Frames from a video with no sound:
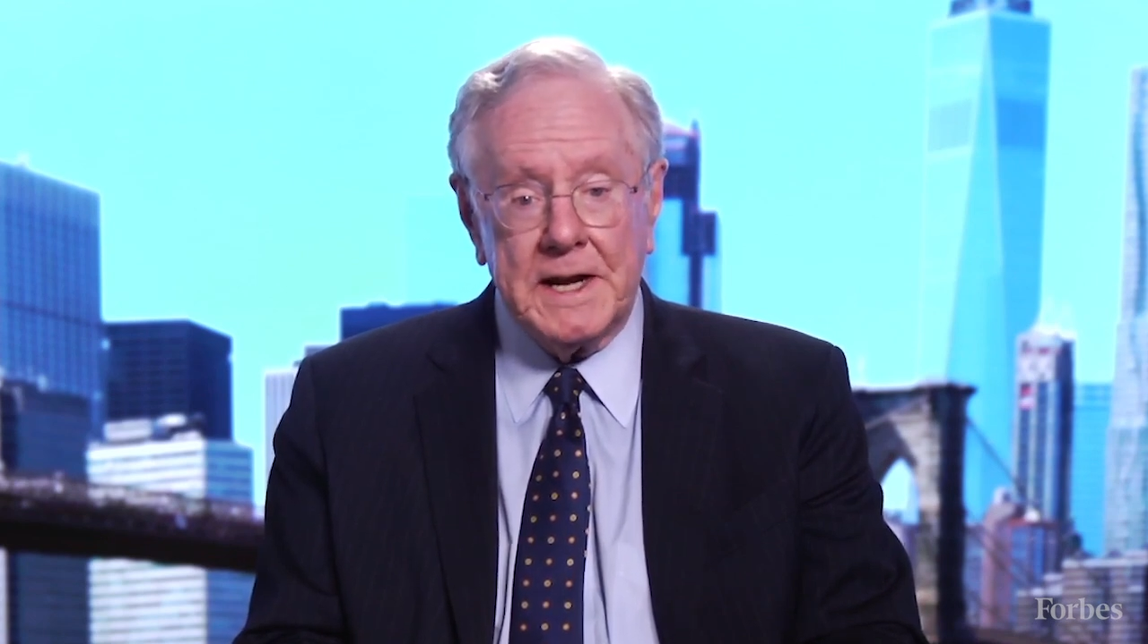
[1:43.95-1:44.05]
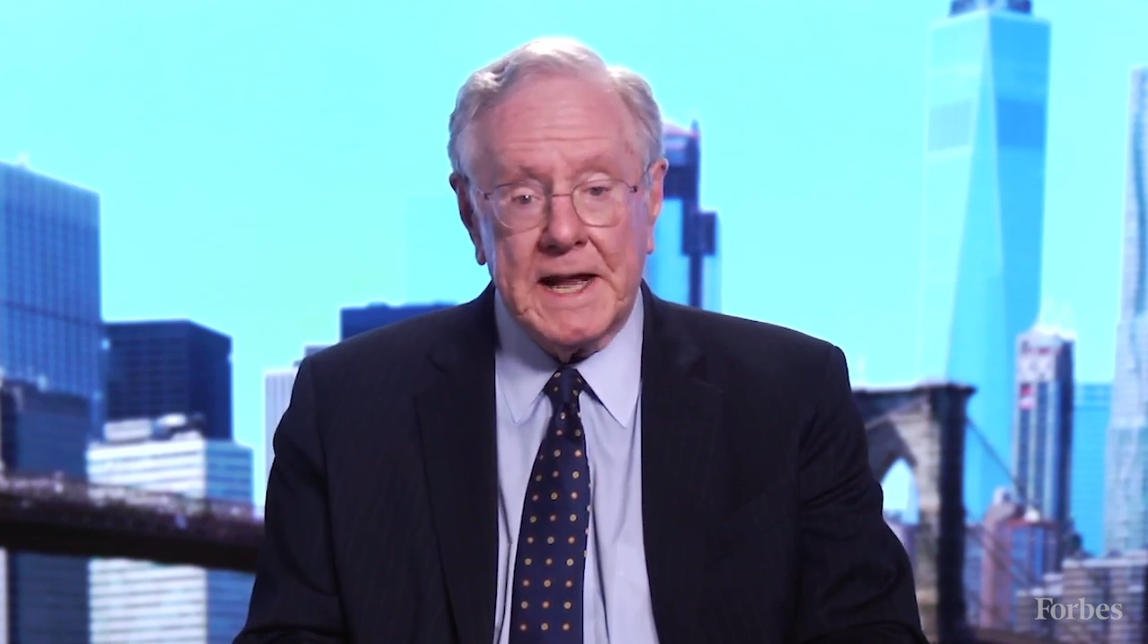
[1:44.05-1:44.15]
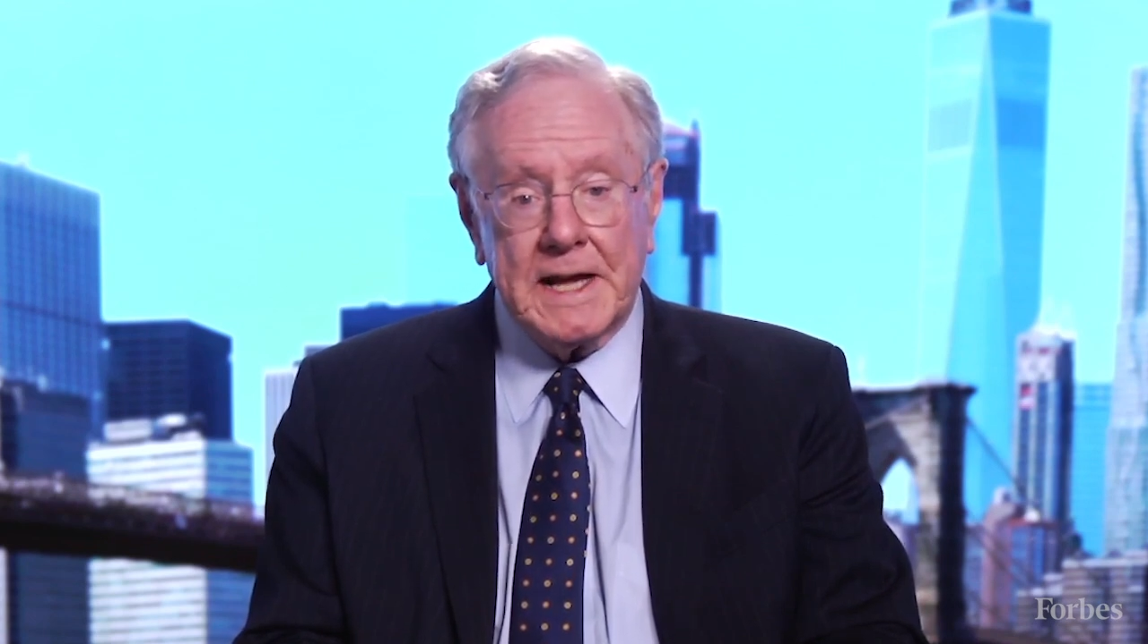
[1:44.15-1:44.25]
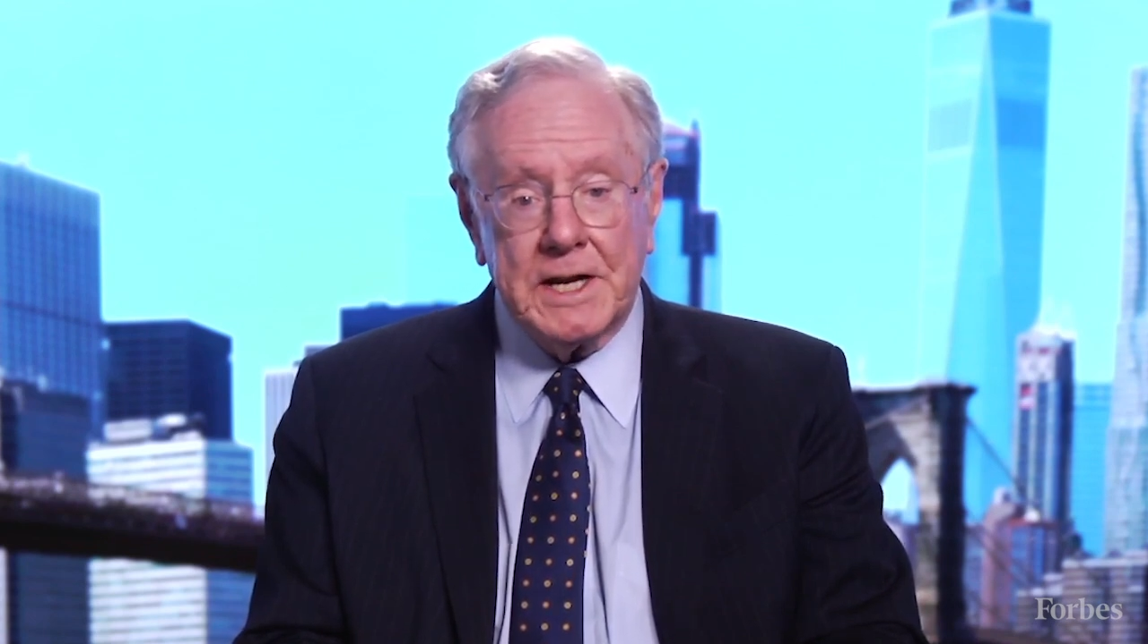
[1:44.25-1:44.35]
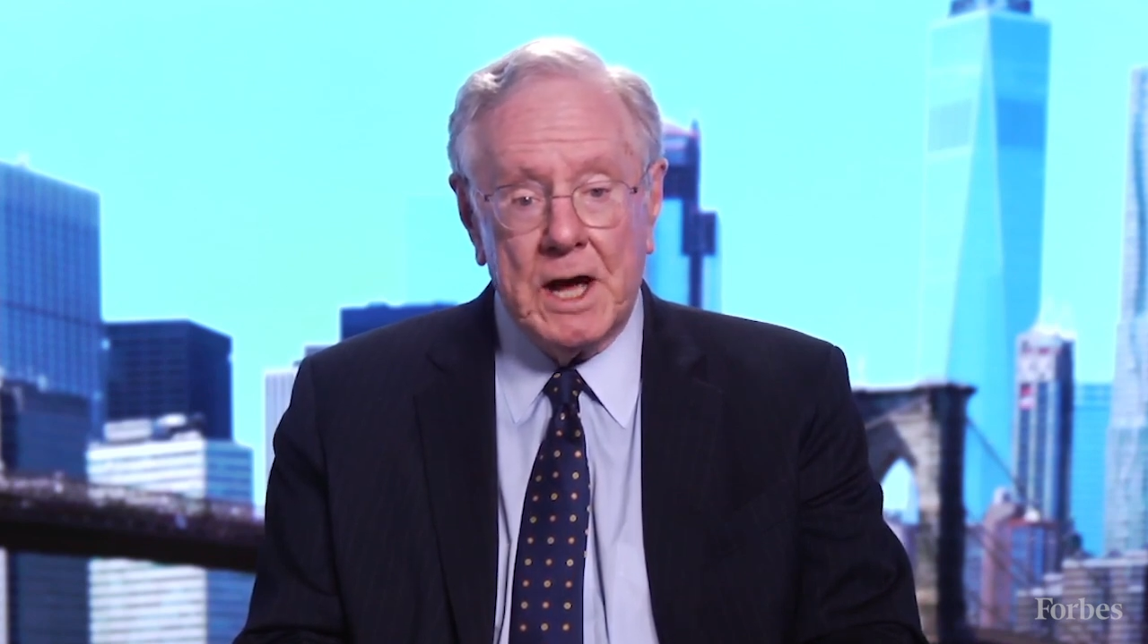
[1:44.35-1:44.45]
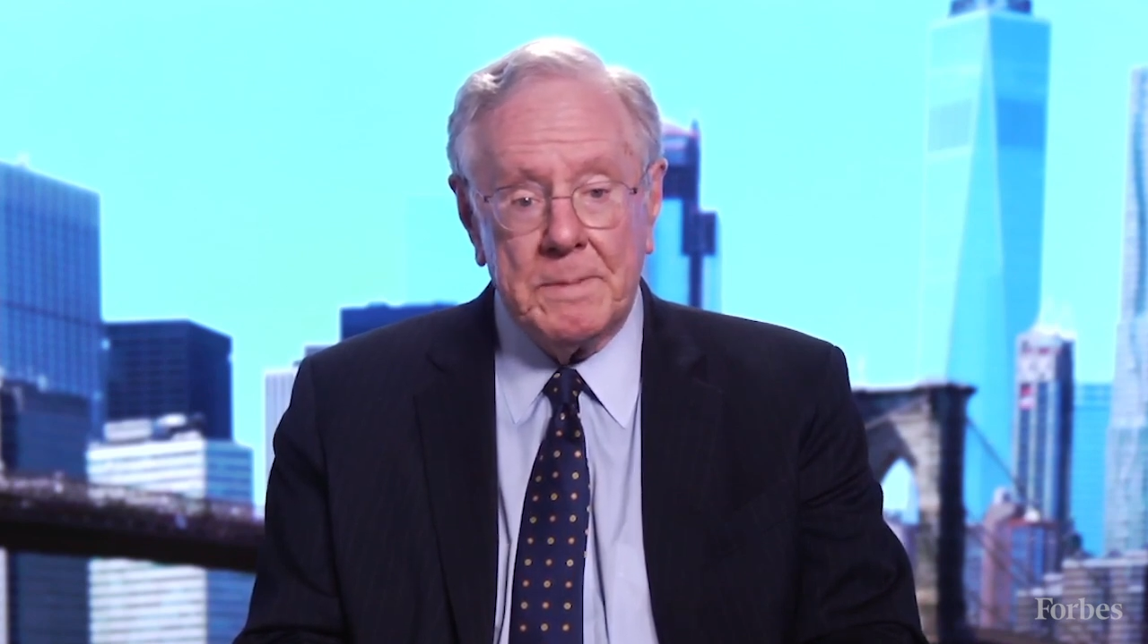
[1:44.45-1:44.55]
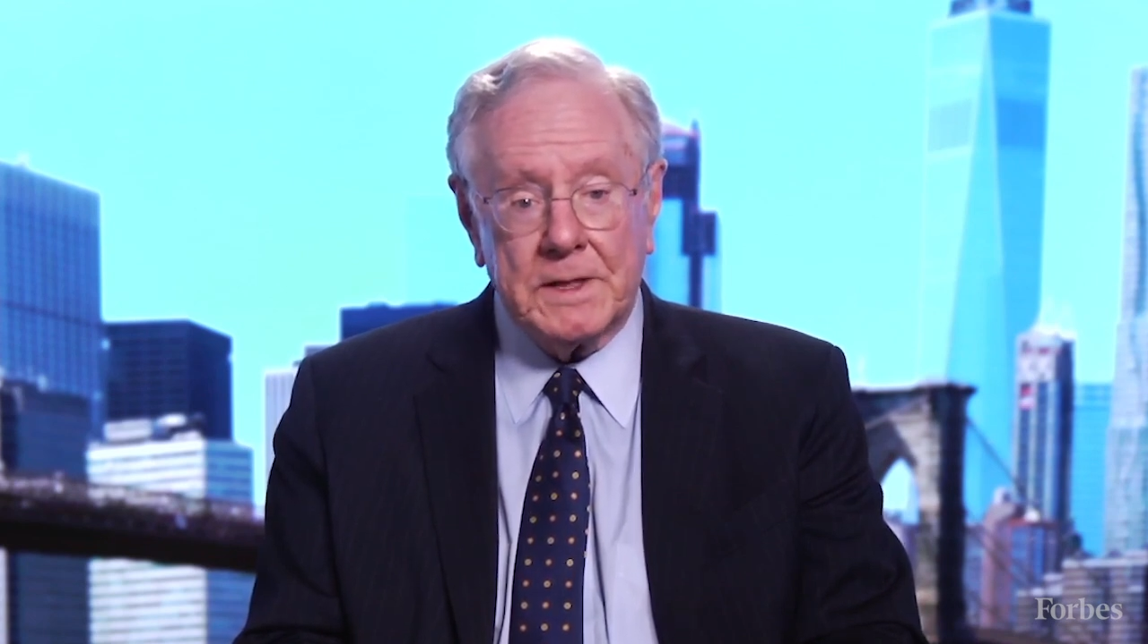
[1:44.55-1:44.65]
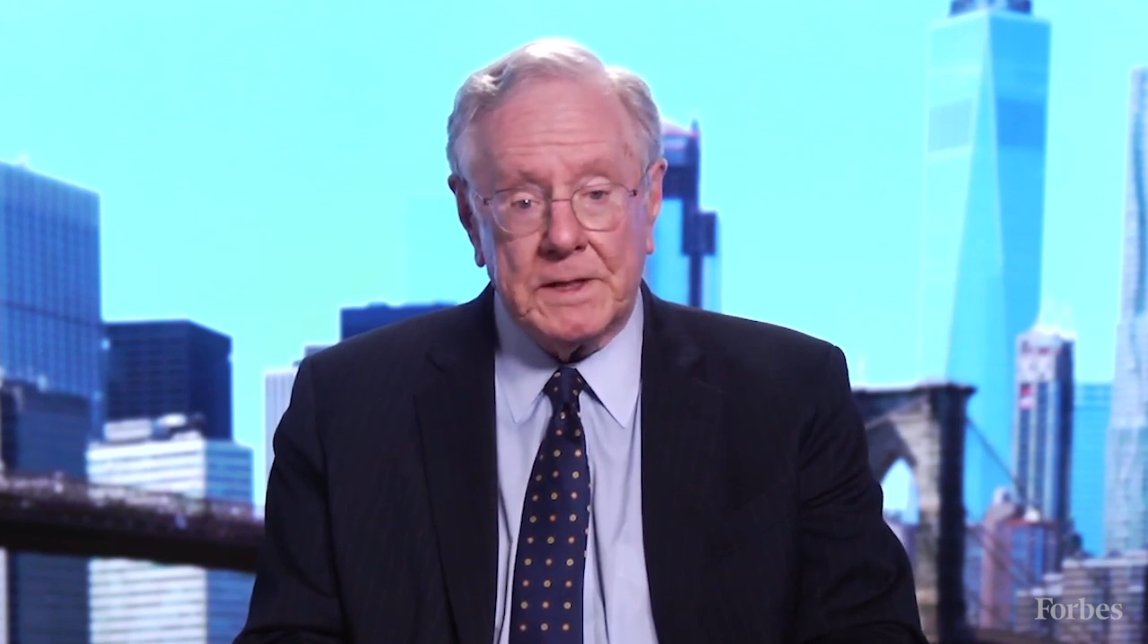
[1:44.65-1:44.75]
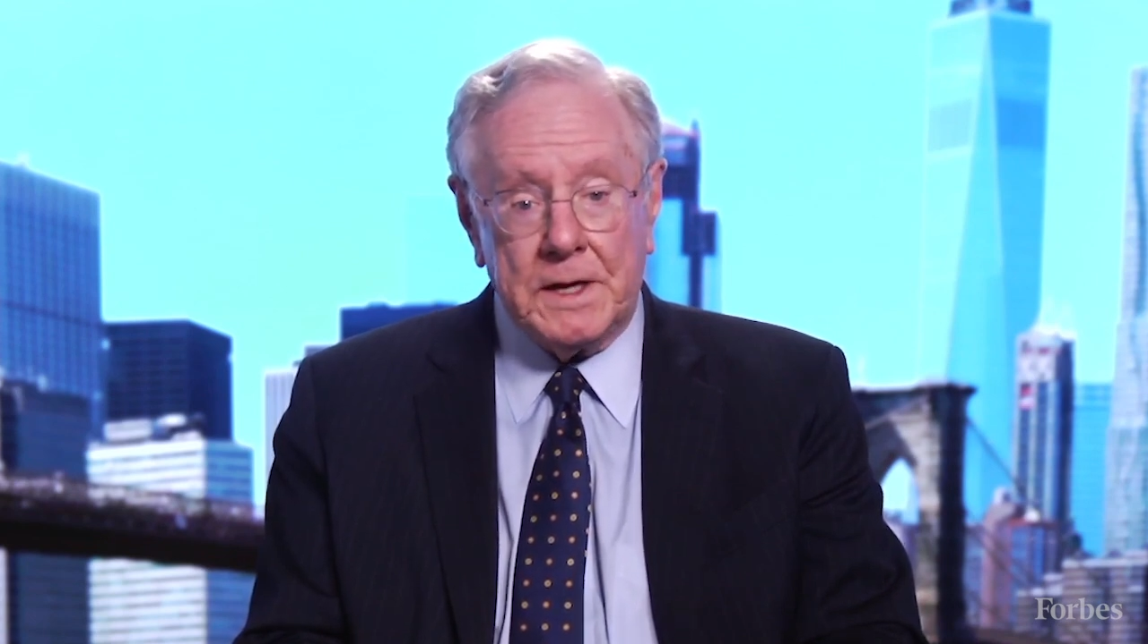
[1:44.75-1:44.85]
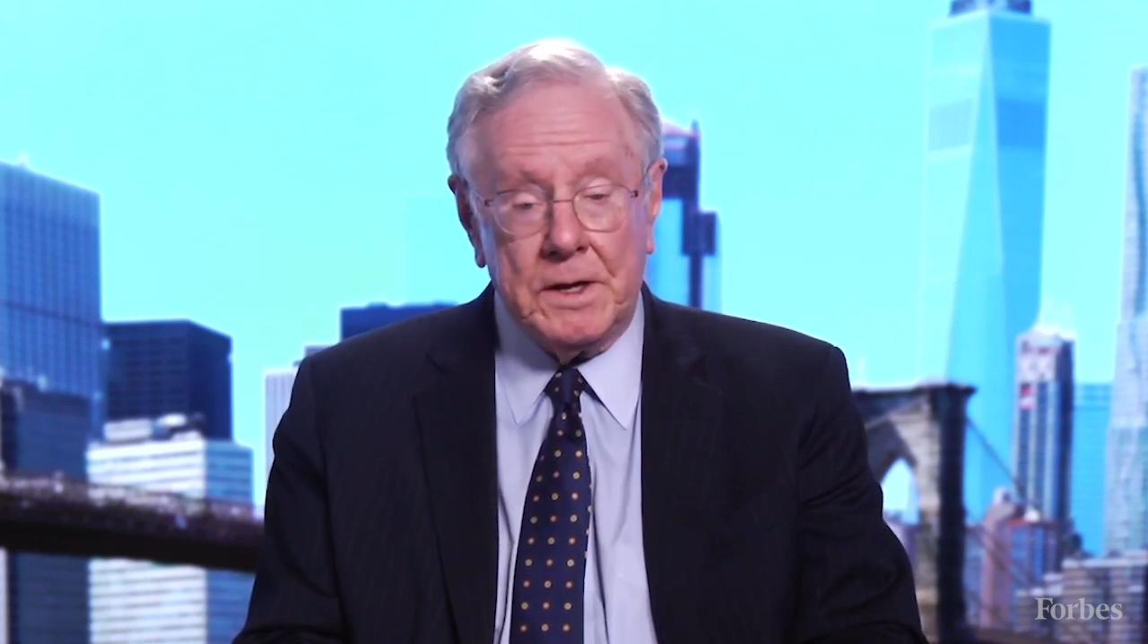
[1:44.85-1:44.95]
and
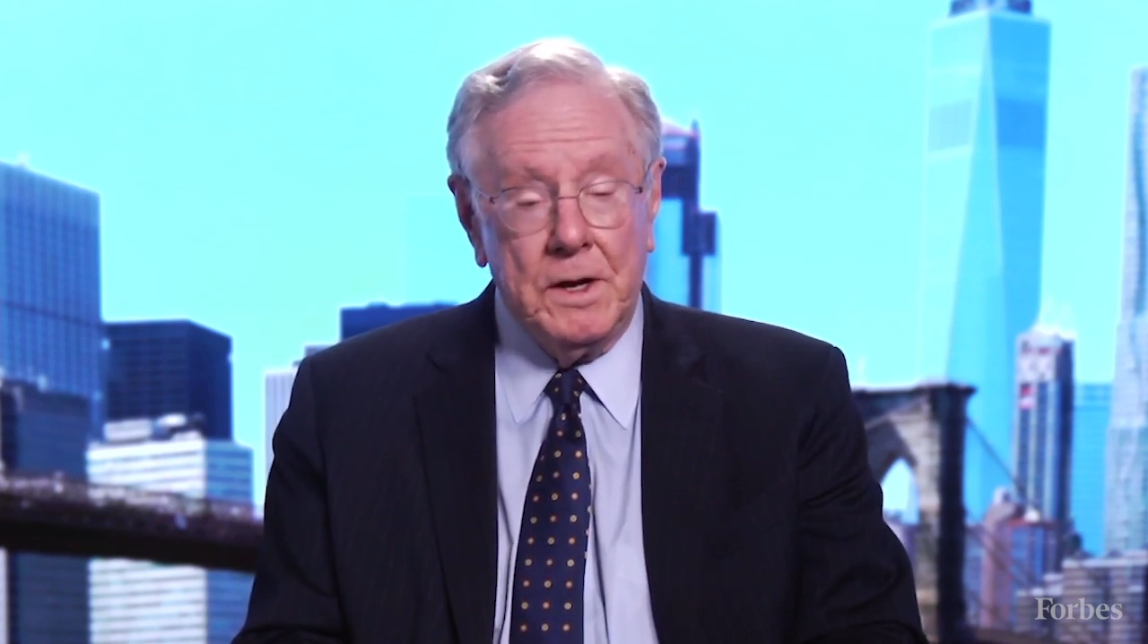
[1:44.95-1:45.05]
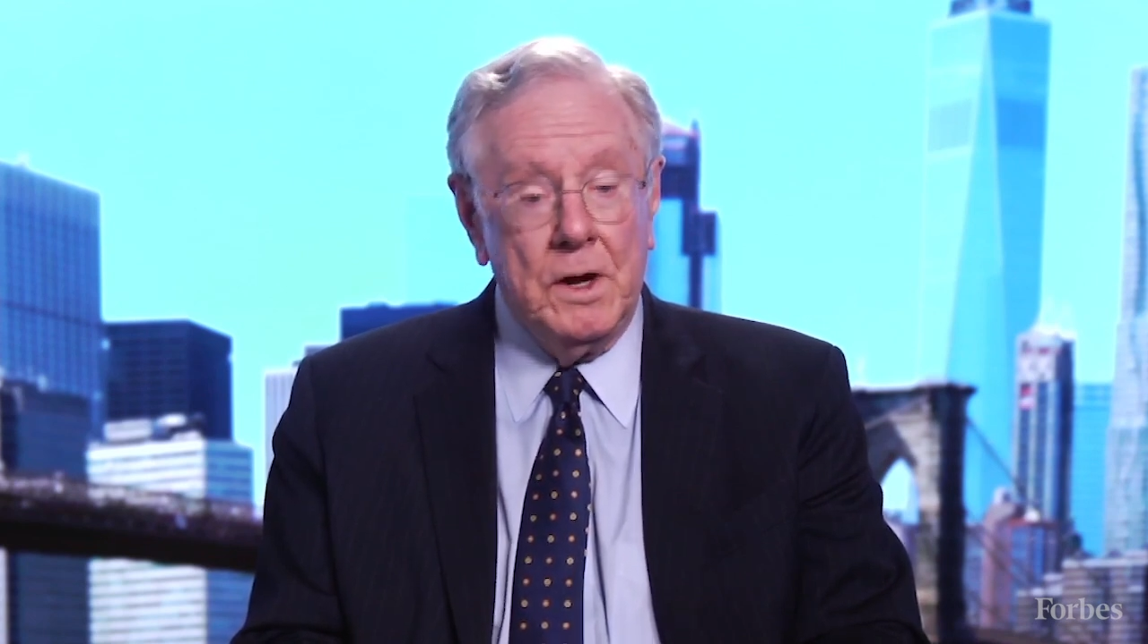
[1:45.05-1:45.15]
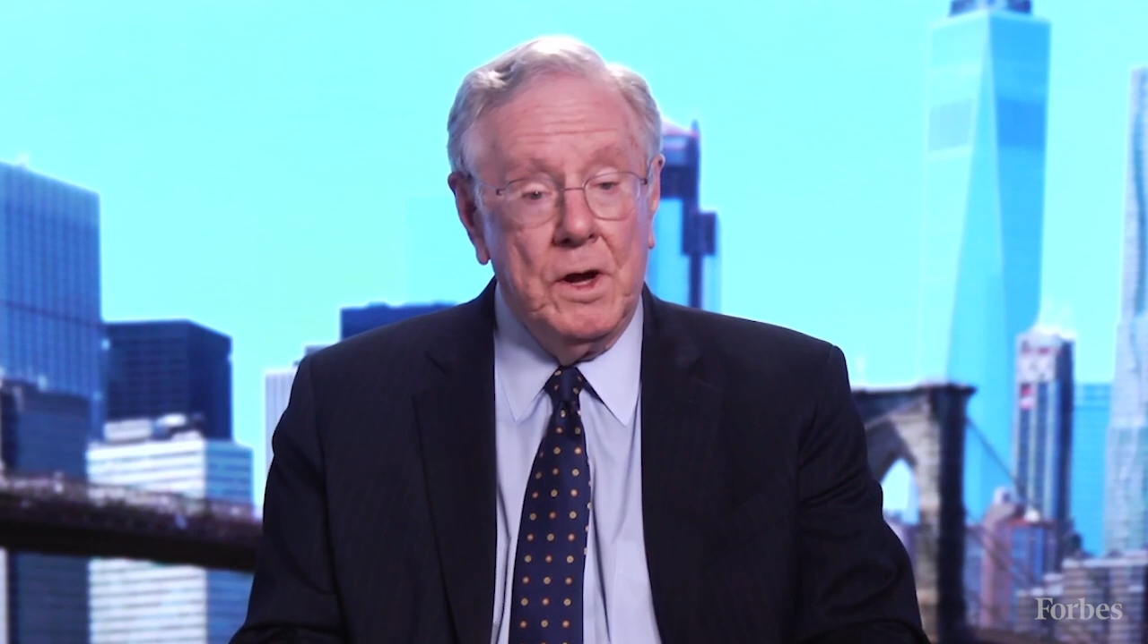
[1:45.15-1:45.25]
economically.